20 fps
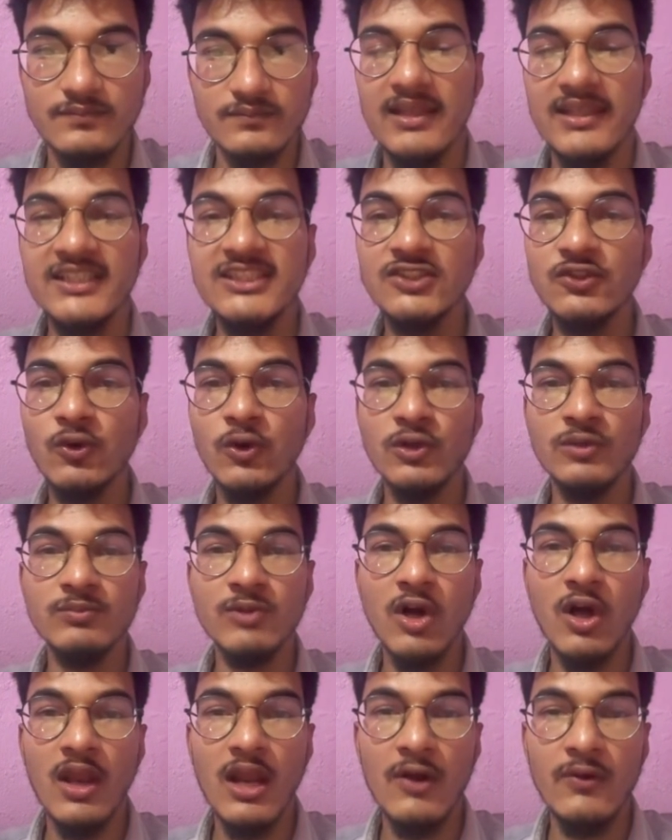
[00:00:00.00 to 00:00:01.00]
List column
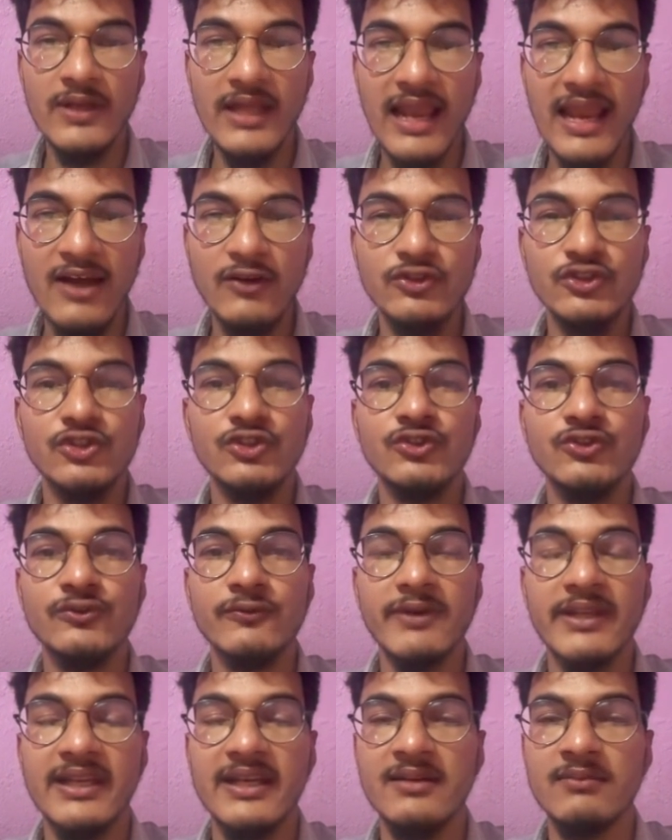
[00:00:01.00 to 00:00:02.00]
callout allows you to
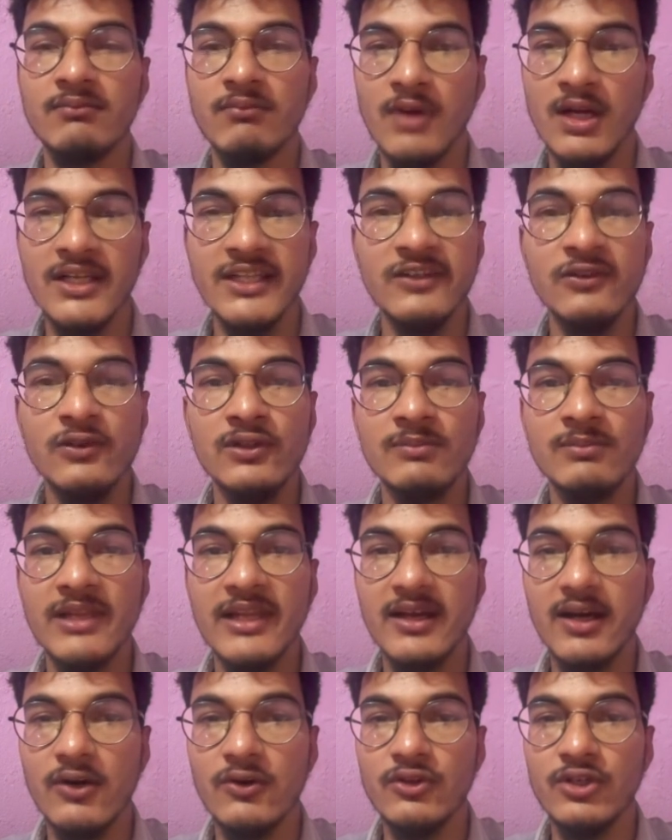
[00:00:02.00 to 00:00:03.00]
create multi-column
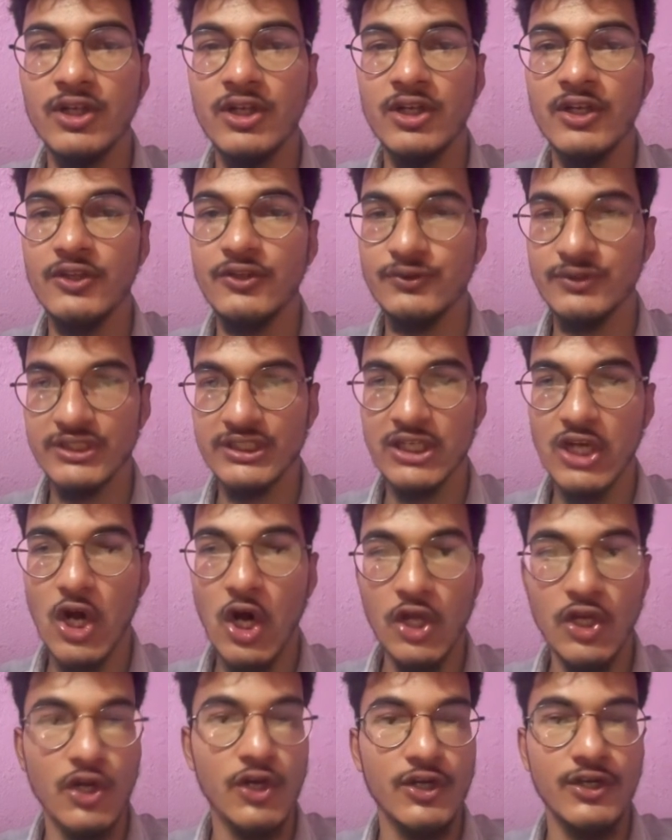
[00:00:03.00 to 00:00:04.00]
layout using
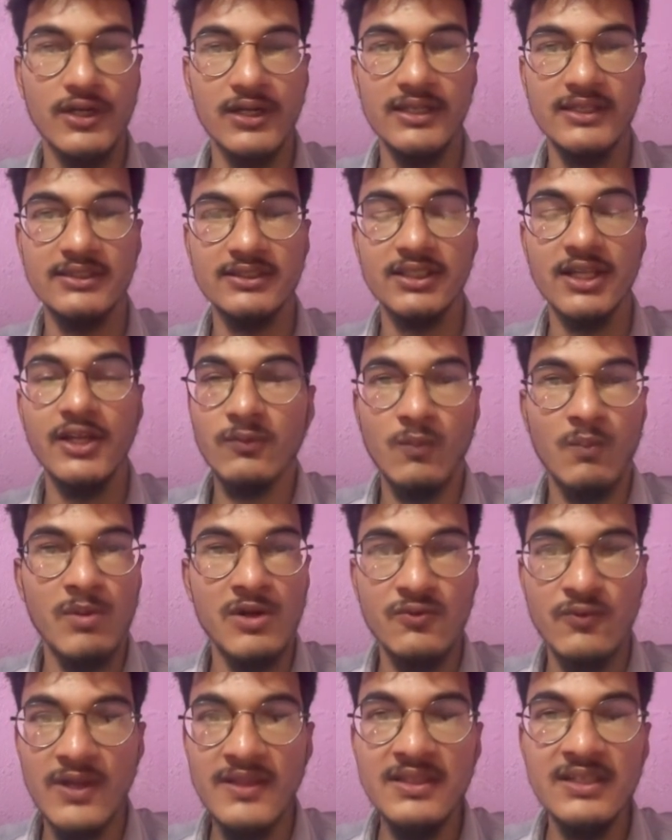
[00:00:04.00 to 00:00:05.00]
unordered list.
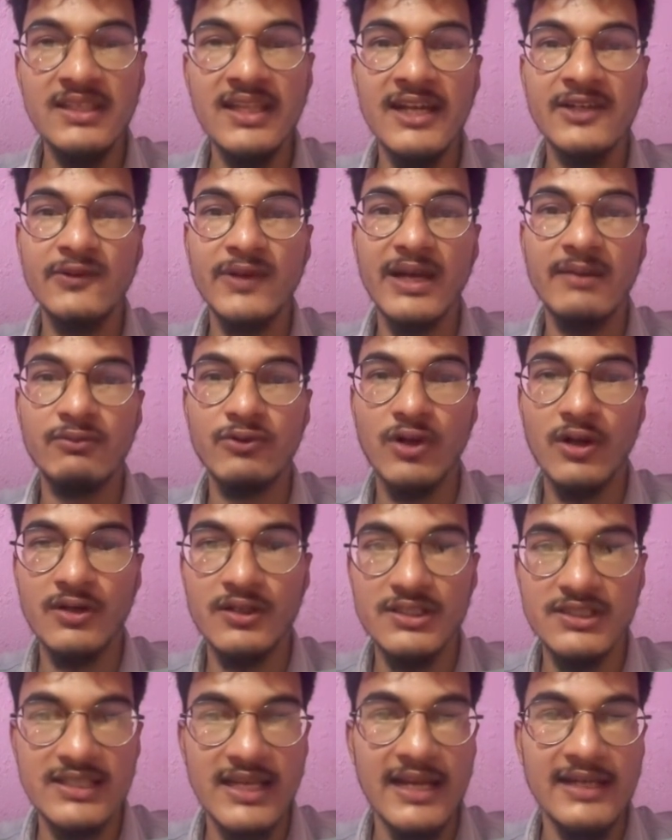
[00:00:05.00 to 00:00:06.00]
But one thing that you have to
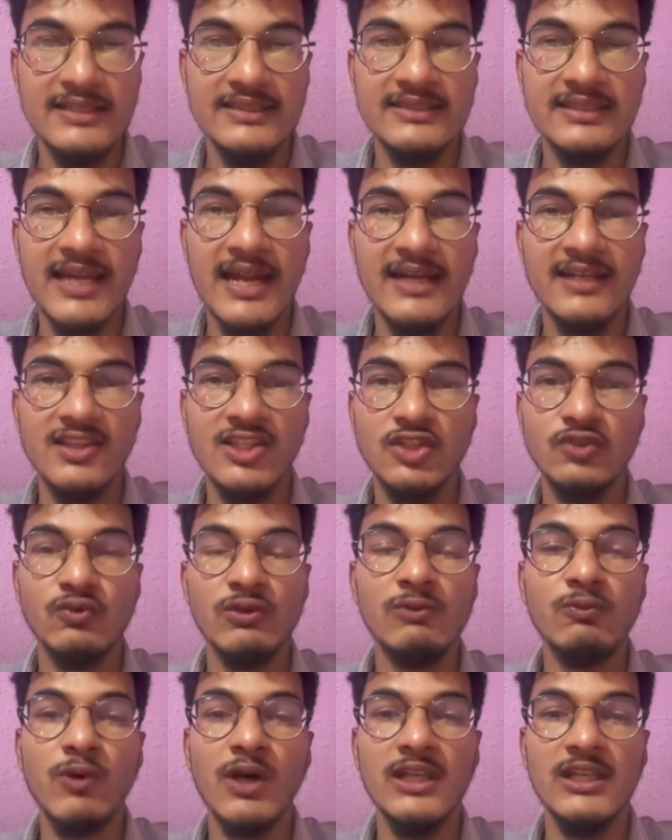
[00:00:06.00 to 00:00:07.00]
understand is that this
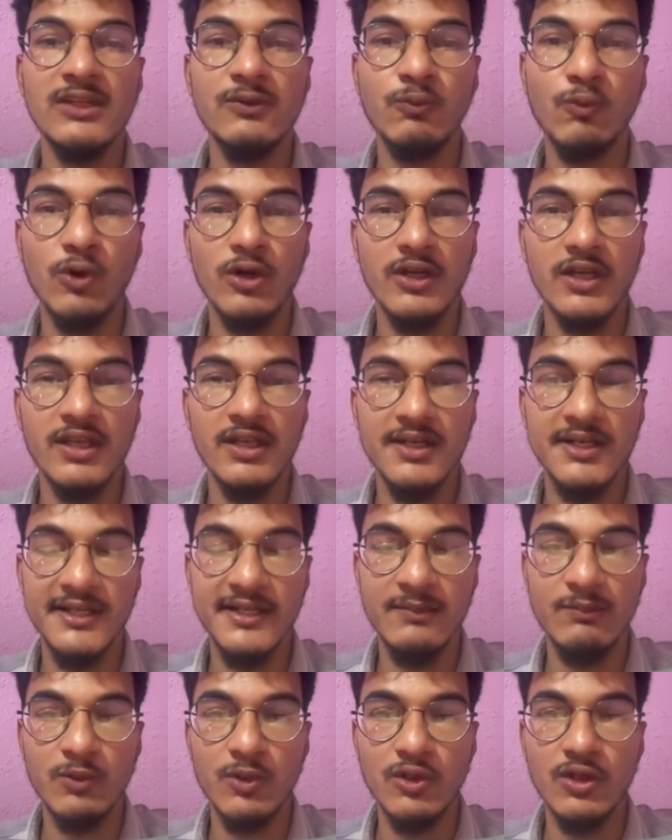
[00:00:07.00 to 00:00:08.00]
will only work in
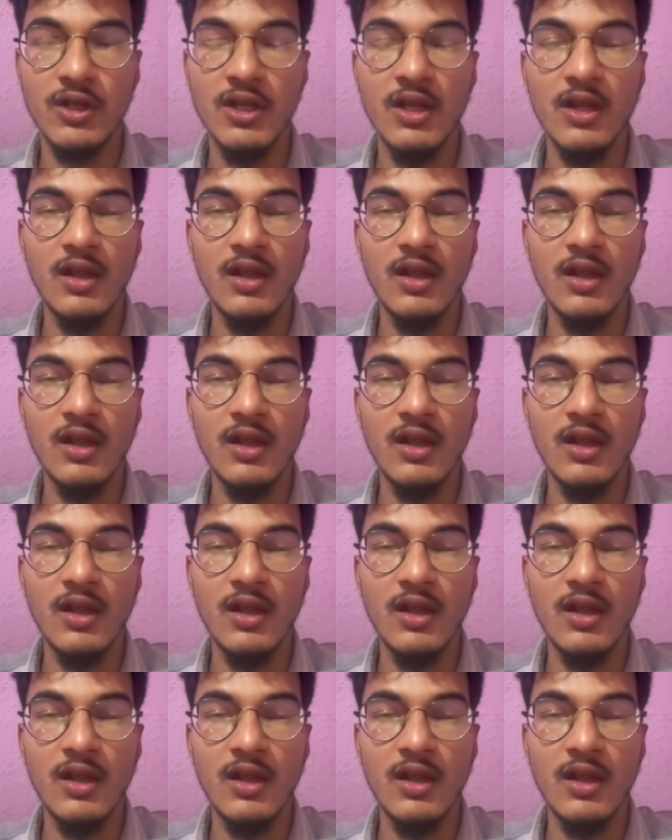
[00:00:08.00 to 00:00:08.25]
reading mode.